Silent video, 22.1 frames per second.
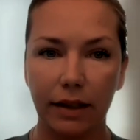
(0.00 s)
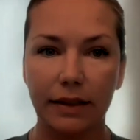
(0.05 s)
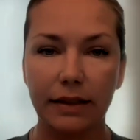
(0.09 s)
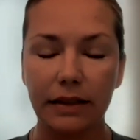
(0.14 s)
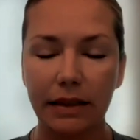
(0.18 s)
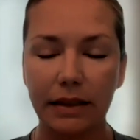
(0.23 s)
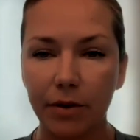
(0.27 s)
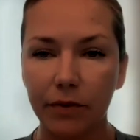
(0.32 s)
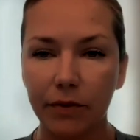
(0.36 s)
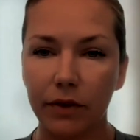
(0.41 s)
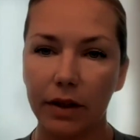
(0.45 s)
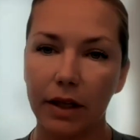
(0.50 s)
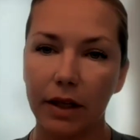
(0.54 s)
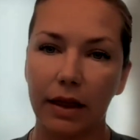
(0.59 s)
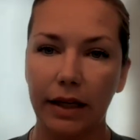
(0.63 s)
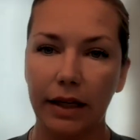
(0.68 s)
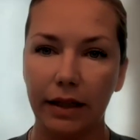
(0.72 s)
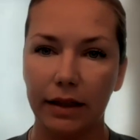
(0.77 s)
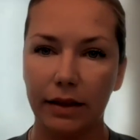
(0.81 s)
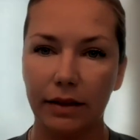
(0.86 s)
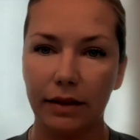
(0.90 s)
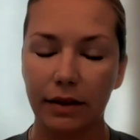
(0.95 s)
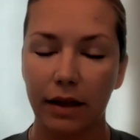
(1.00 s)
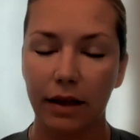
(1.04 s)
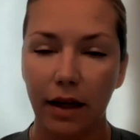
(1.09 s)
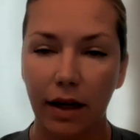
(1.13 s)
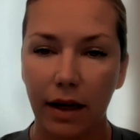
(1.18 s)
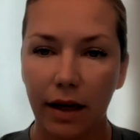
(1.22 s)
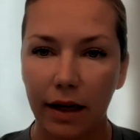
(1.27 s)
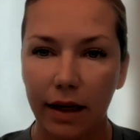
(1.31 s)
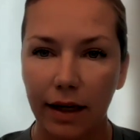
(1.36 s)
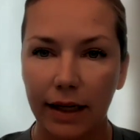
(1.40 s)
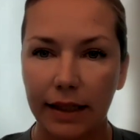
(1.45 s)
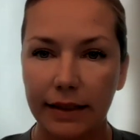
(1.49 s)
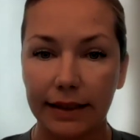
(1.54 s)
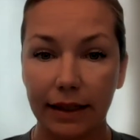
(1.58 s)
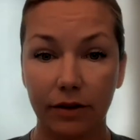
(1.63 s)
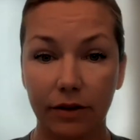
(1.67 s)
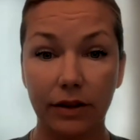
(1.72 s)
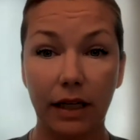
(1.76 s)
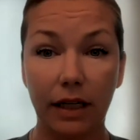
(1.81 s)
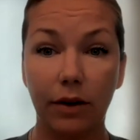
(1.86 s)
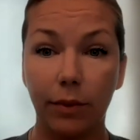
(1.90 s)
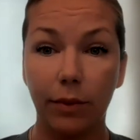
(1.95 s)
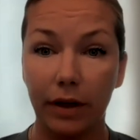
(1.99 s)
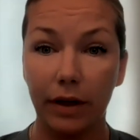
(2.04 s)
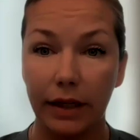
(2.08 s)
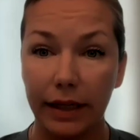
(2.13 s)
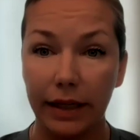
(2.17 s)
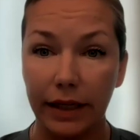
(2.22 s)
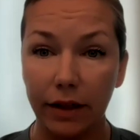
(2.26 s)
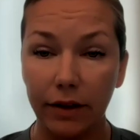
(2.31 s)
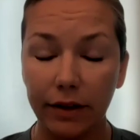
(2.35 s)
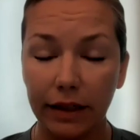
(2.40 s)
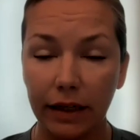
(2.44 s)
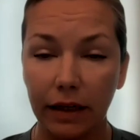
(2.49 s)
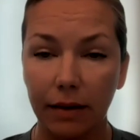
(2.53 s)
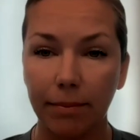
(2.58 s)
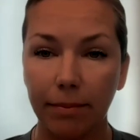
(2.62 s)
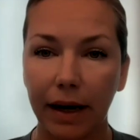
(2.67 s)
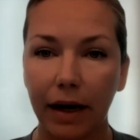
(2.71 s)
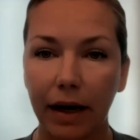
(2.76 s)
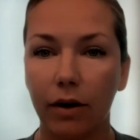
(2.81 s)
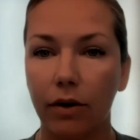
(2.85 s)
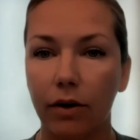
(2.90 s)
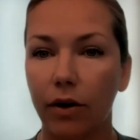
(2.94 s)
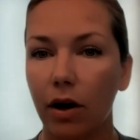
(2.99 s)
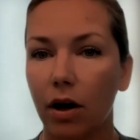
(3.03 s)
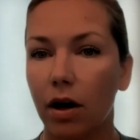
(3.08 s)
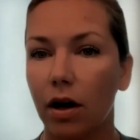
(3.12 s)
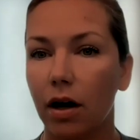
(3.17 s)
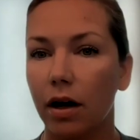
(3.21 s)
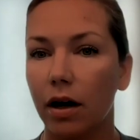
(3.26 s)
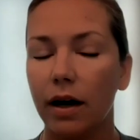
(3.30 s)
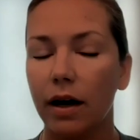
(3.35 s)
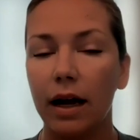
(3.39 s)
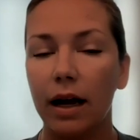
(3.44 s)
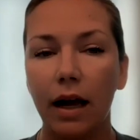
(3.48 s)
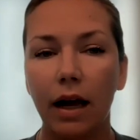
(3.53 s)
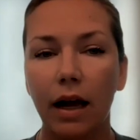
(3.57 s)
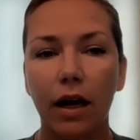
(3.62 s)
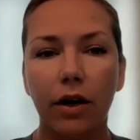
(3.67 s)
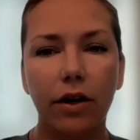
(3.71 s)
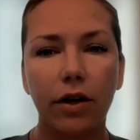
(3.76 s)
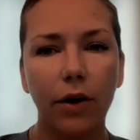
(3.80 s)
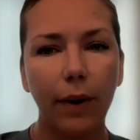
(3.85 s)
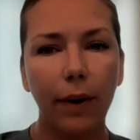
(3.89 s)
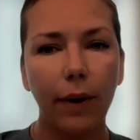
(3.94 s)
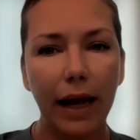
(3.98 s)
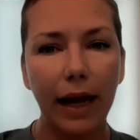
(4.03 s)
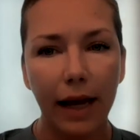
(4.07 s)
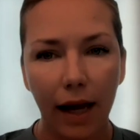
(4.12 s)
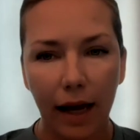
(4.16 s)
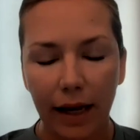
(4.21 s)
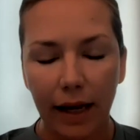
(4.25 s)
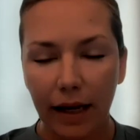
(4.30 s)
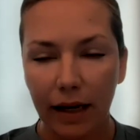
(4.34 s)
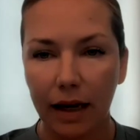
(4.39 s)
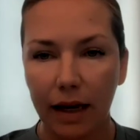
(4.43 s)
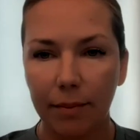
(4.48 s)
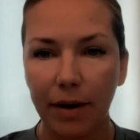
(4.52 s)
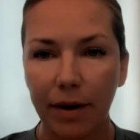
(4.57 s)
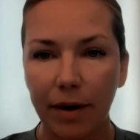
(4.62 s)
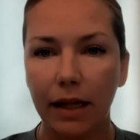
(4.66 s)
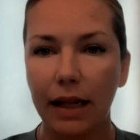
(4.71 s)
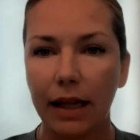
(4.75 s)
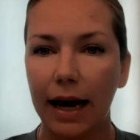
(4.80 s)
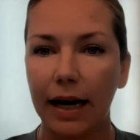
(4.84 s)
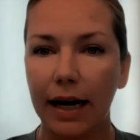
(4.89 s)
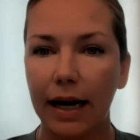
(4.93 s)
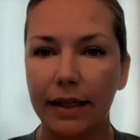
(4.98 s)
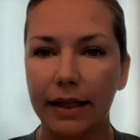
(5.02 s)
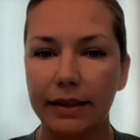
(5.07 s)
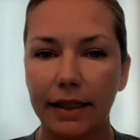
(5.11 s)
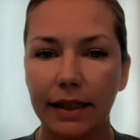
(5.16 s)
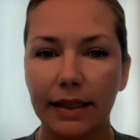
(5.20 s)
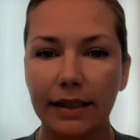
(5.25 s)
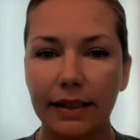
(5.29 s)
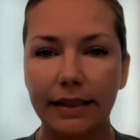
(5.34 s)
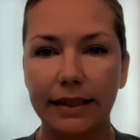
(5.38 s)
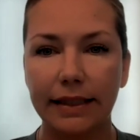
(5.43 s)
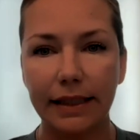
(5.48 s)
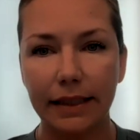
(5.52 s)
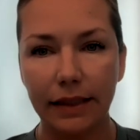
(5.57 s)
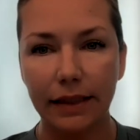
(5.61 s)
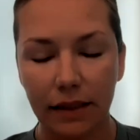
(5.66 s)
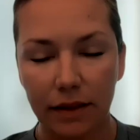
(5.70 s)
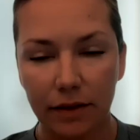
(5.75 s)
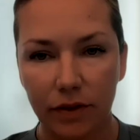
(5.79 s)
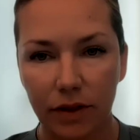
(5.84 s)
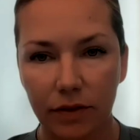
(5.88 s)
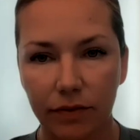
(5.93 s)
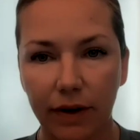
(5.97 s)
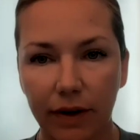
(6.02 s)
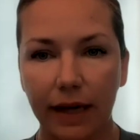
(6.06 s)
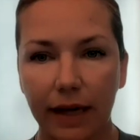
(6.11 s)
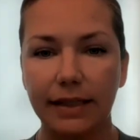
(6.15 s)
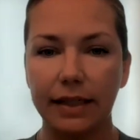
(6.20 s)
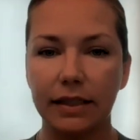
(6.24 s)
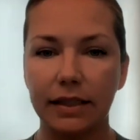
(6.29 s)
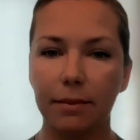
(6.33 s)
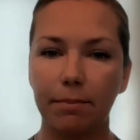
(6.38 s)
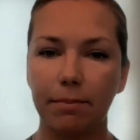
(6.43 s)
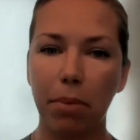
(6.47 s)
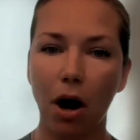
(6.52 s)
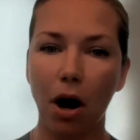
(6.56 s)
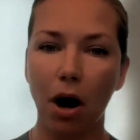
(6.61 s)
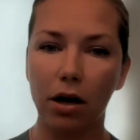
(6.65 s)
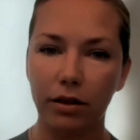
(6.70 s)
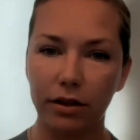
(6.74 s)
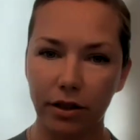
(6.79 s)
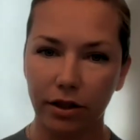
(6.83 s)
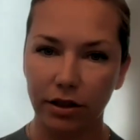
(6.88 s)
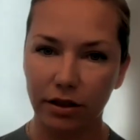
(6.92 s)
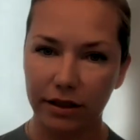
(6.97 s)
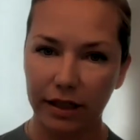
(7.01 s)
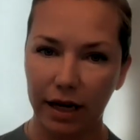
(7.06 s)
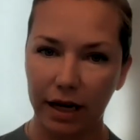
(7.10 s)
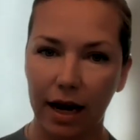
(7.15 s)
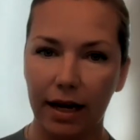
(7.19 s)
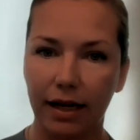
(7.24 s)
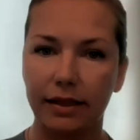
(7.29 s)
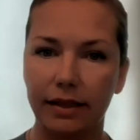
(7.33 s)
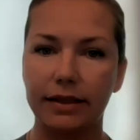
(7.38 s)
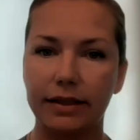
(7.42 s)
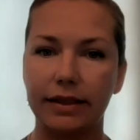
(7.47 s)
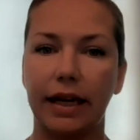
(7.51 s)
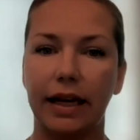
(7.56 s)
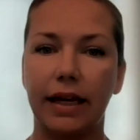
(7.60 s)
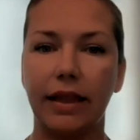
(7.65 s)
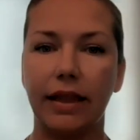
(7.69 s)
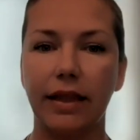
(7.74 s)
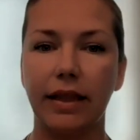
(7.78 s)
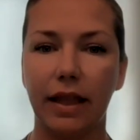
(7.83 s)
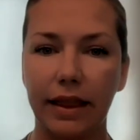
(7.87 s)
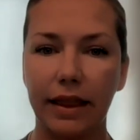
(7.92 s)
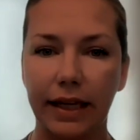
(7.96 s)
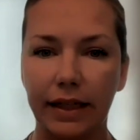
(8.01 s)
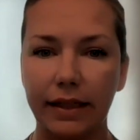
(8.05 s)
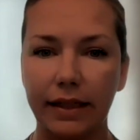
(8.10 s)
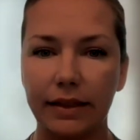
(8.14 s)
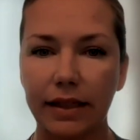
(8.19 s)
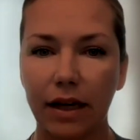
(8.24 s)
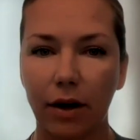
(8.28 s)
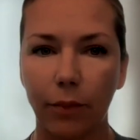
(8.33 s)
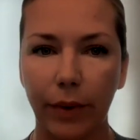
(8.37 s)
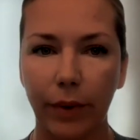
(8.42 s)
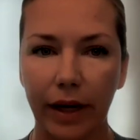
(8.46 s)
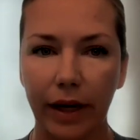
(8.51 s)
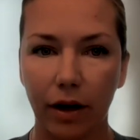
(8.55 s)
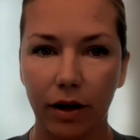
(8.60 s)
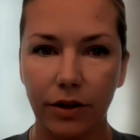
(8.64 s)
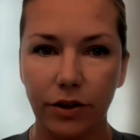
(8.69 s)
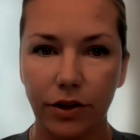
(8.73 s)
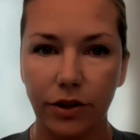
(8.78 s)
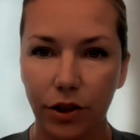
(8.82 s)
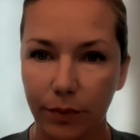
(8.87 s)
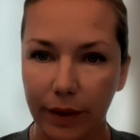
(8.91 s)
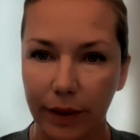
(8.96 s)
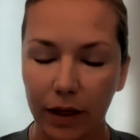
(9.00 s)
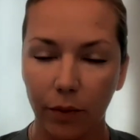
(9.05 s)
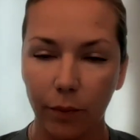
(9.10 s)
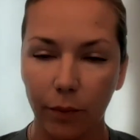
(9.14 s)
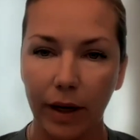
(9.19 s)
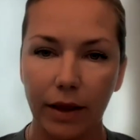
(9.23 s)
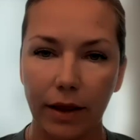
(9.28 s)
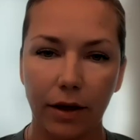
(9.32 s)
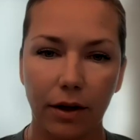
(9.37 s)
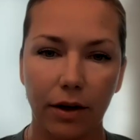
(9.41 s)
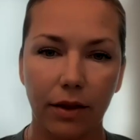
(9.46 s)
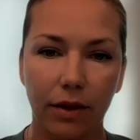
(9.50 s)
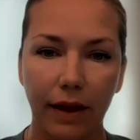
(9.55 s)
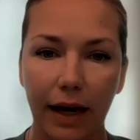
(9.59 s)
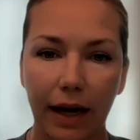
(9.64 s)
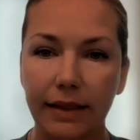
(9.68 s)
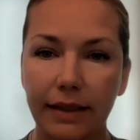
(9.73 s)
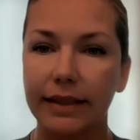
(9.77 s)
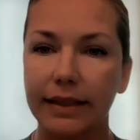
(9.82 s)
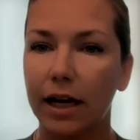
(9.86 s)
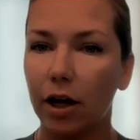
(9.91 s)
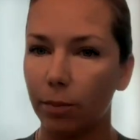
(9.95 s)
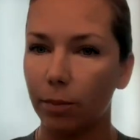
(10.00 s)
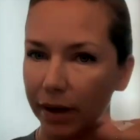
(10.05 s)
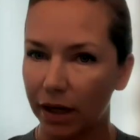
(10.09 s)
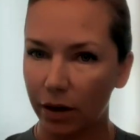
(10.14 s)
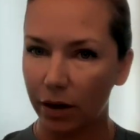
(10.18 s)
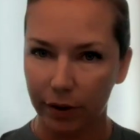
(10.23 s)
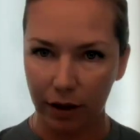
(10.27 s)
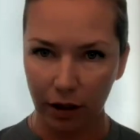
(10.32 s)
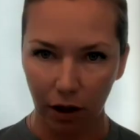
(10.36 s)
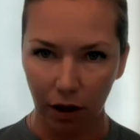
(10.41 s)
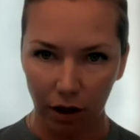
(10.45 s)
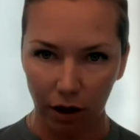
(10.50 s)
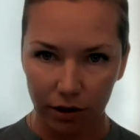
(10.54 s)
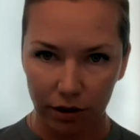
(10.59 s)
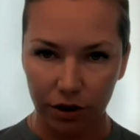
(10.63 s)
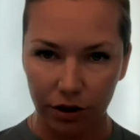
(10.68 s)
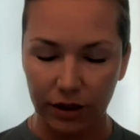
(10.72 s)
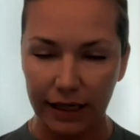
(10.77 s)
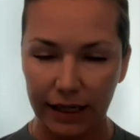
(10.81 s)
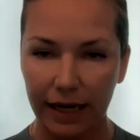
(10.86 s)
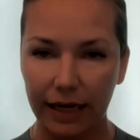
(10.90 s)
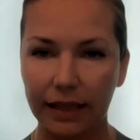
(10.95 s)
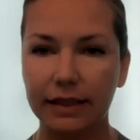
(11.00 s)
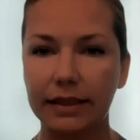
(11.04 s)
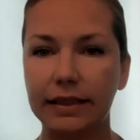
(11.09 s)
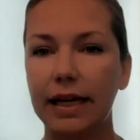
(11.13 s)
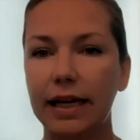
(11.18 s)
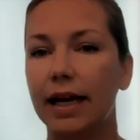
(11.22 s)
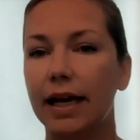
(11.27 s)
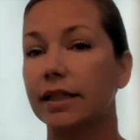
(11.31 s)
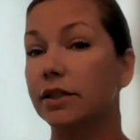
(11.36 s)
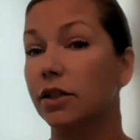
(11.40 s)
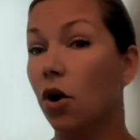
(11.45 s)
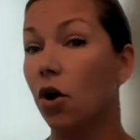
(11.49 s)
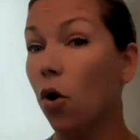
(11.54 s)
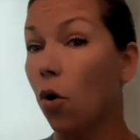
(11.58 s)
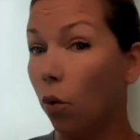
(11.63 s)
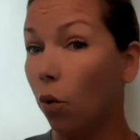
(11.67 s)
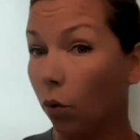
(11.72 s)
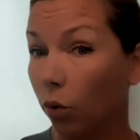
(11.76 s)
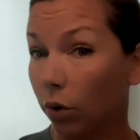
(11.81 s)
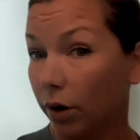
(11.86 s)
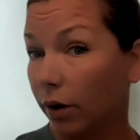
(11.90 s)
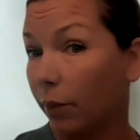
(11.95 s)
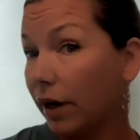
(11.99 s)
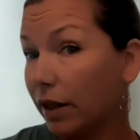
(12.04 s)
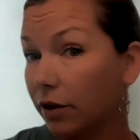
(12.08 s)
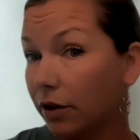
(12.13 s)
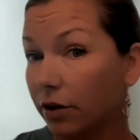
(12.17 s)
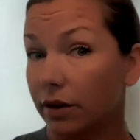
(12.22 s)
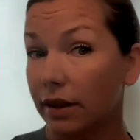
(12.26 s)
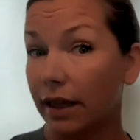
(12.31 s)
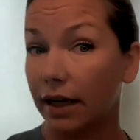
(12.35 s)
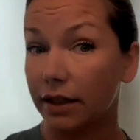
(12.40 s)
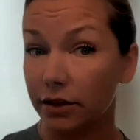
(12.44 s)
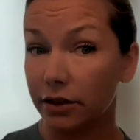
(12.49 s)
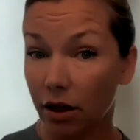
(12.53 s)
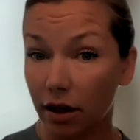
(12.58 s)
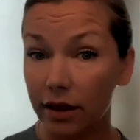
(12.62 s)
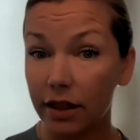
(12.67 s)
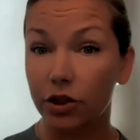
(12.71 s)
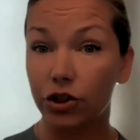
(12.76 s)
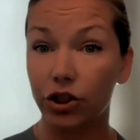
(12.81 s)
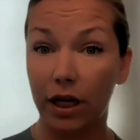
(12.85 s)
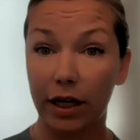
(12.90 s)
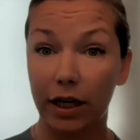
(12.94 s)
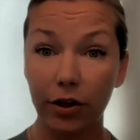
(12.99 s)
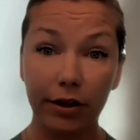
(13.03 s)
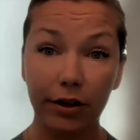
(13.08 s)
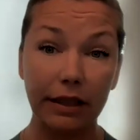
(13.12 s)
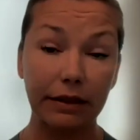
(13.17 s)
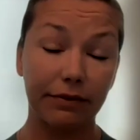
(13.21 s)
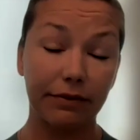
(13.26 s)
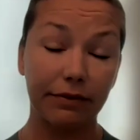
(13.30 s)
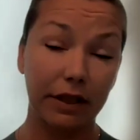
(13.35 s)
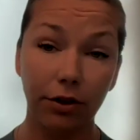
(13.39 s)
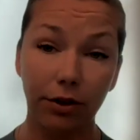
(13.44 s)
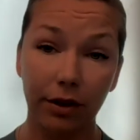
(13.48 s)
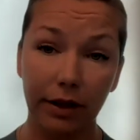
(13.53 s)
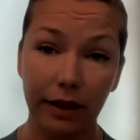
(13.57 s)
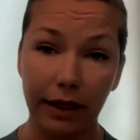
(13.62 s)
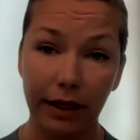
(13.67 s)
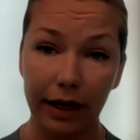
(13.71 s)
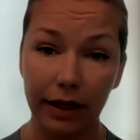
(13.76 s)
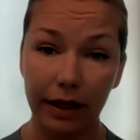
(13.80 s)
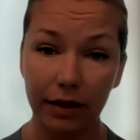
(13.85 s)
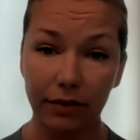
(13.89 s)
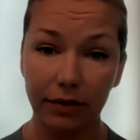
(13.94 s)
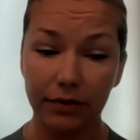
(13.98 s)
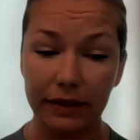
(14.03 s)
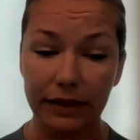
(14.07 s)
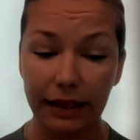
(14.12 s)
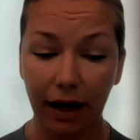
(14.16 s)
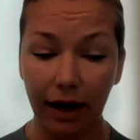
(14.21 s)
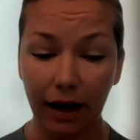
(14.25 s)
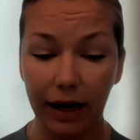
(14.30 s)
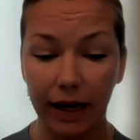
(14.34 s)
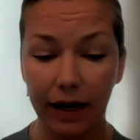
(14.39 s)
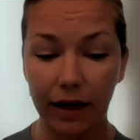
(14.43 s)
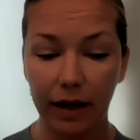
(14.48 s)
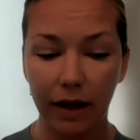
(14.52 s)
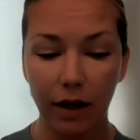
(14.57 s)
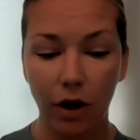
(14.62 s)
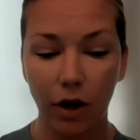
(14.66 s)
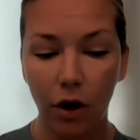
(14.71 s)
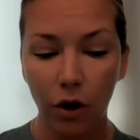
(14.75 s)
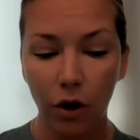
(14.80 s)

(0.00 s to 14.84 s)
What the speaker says: And some of the things it sounds like we're hearing about are, AI and ML as an assistive device, as a partner to us in the things that we are doing, whether that's helping with large data sets or whether that's on the generative and creative side.